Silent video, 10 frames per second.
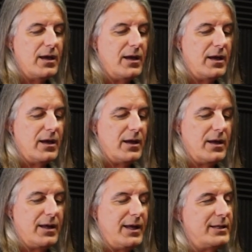
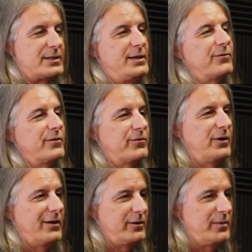recommend. It's different
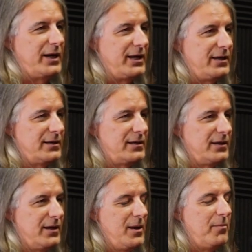for everybody.
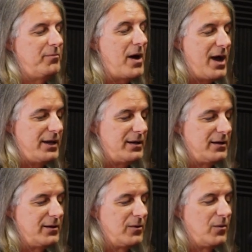Mm-hmm. But
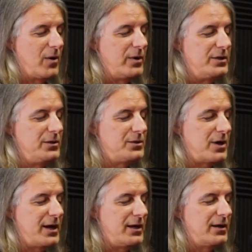what we do
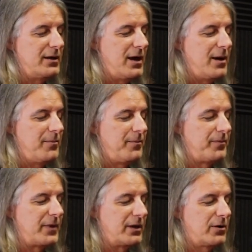try to
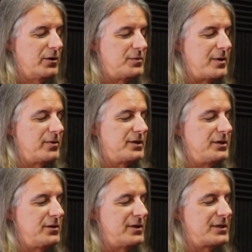um, encourage people to
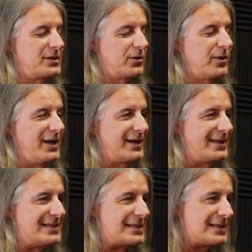do is to create a
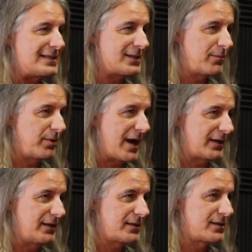consistent
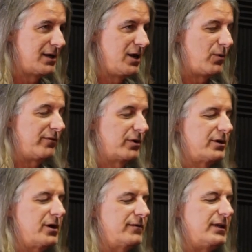practice. We've
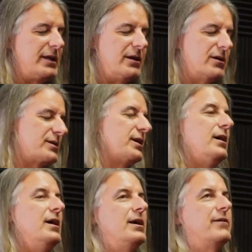learned over the years that
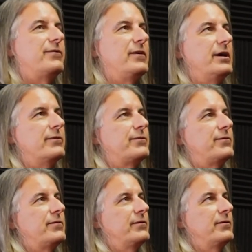if,
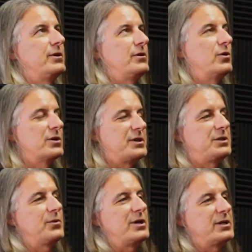if, your
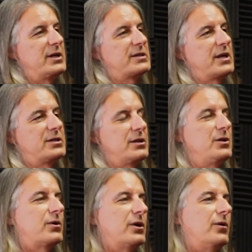situation is such that
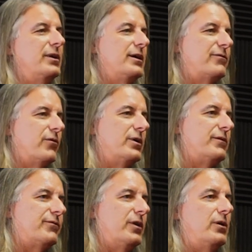you can only afford to
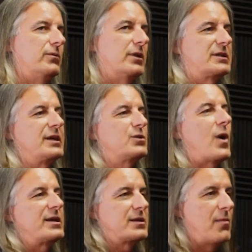float, let's say
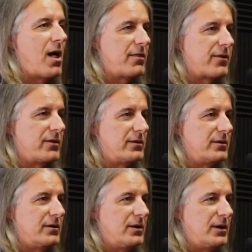twice a month,
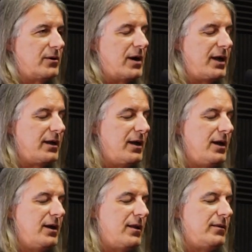mm-hmm. right?
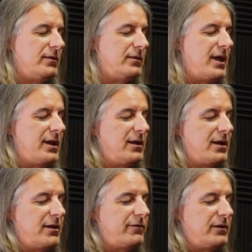Then
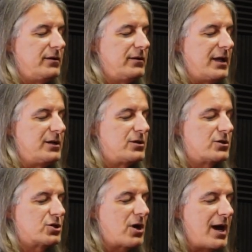if then
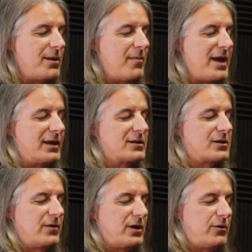try to make it
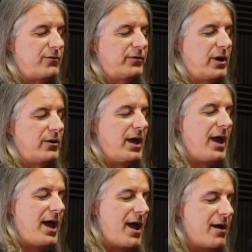so that you float
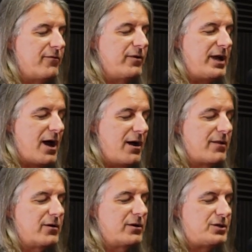every
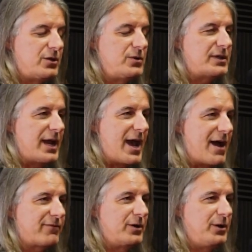other Tuesday
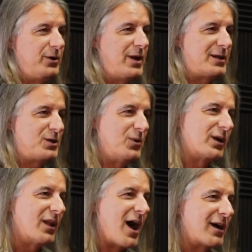afternoon at two
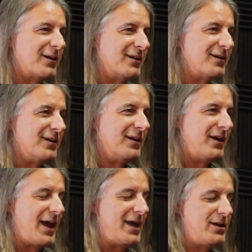o'clock, right?
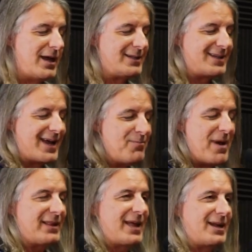and and and
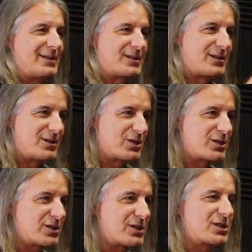make that very
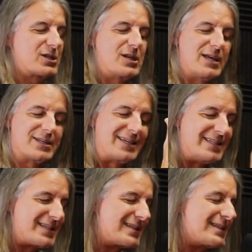scheduled, as consistent,
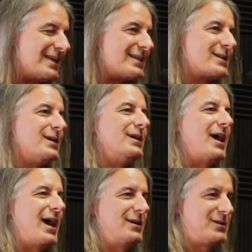it's almost like
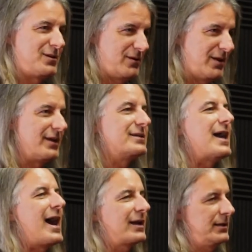ritualistic. As,
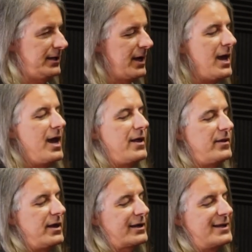exactly. Yeah.
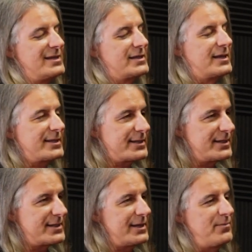The
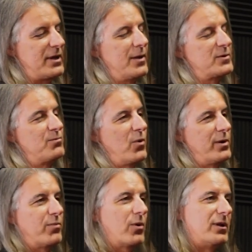consistency becomes more
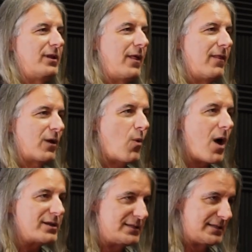important than the
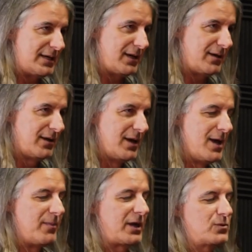quantity, mm -hmm.
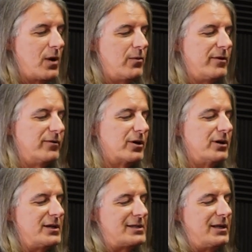because what we've
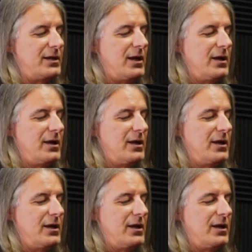learned is that